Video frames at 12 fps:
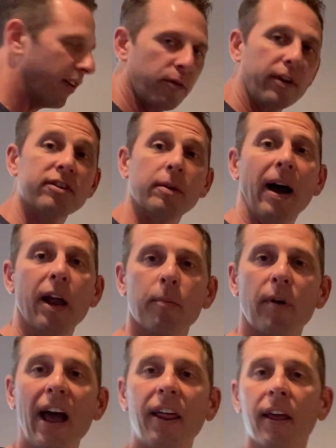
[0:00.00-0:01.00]
The reason I'm out of
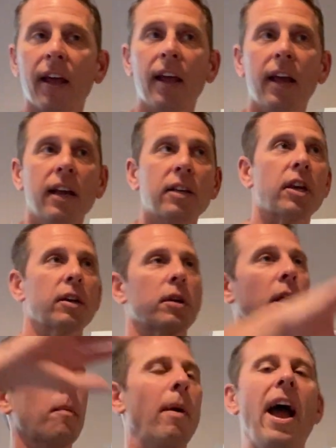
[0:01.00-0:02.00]
breath It's because
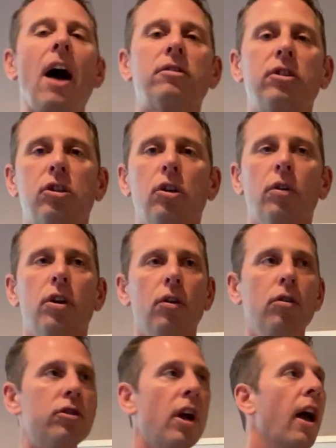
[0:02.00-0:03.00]
my house is so
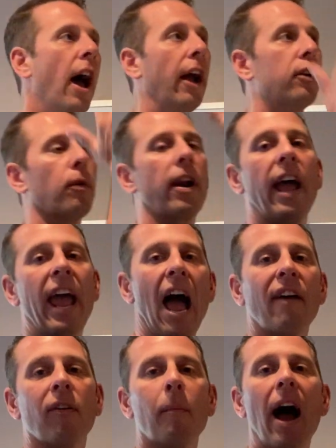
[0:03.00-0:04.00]
huge, I had to run a
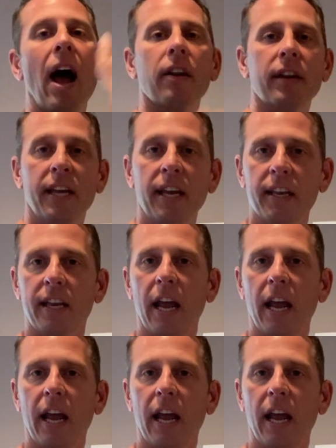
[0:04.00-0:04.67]
half a mile to get the